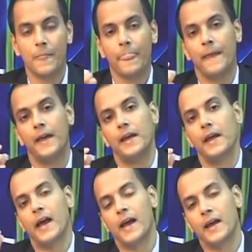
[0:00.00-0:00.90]
which is
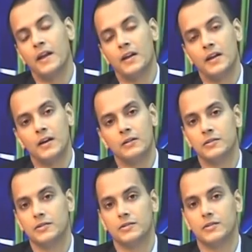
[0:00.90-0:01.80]
basically delta
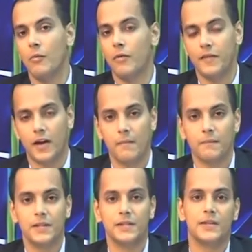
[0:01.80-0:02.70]
T naught by T 0
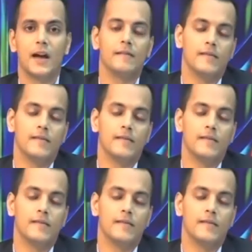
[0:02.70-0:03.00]
1